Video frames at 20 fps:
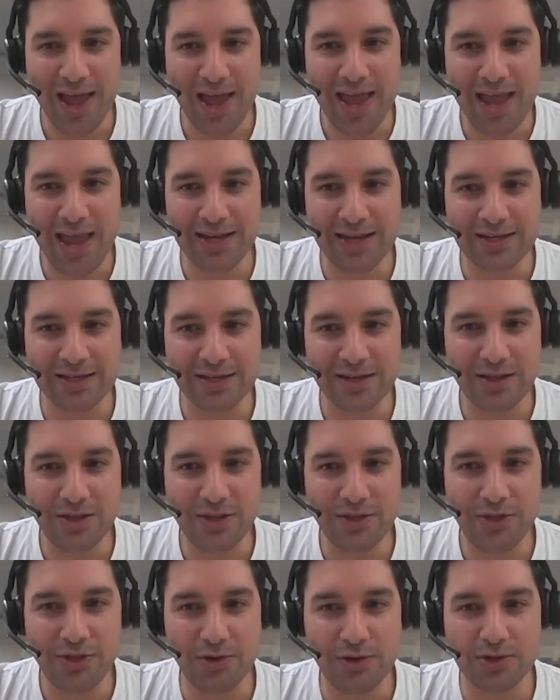And
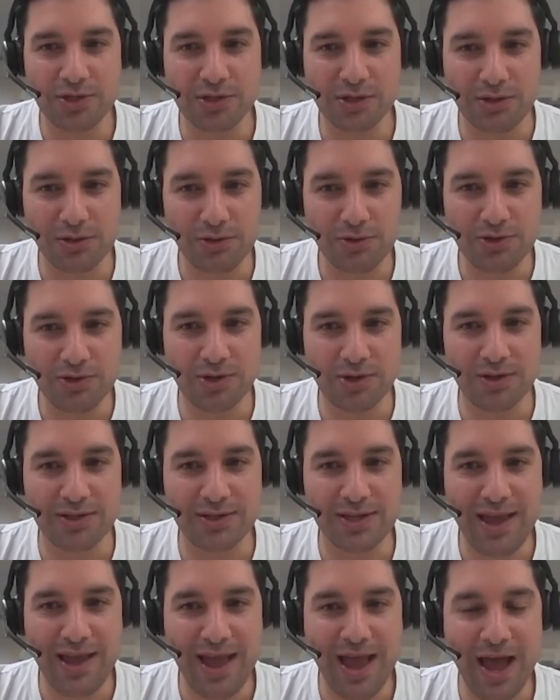those
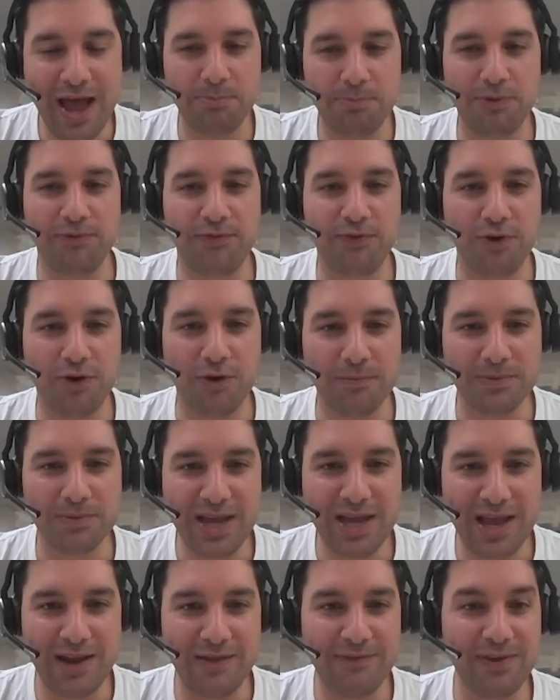solutions outperformed
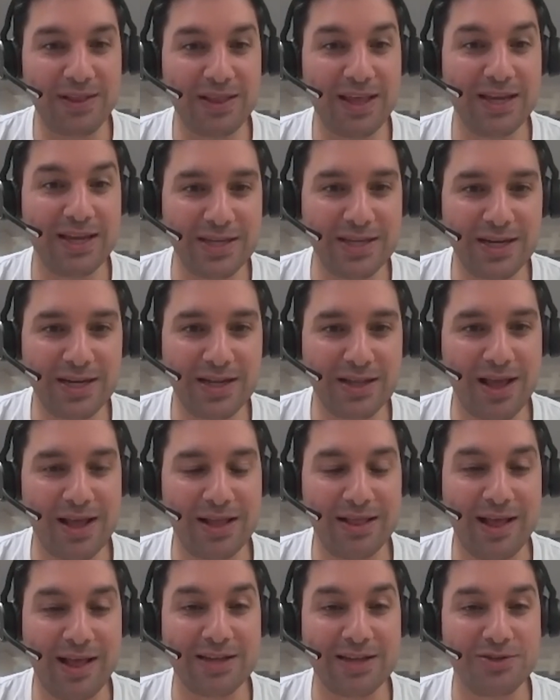anything they did in that
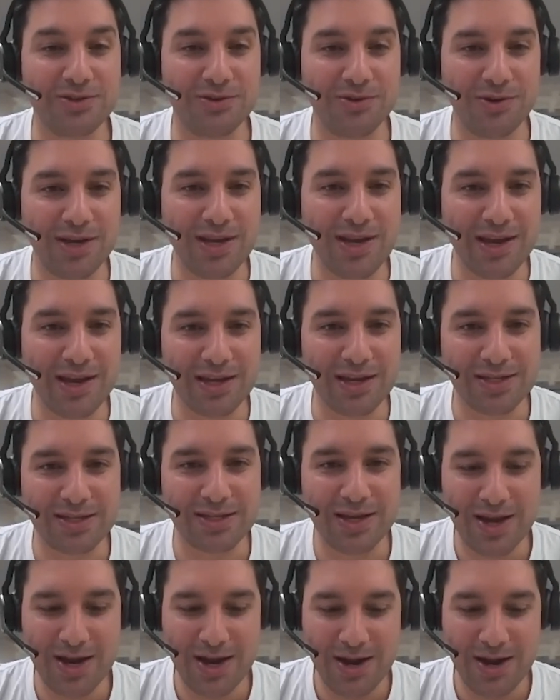last 2 years.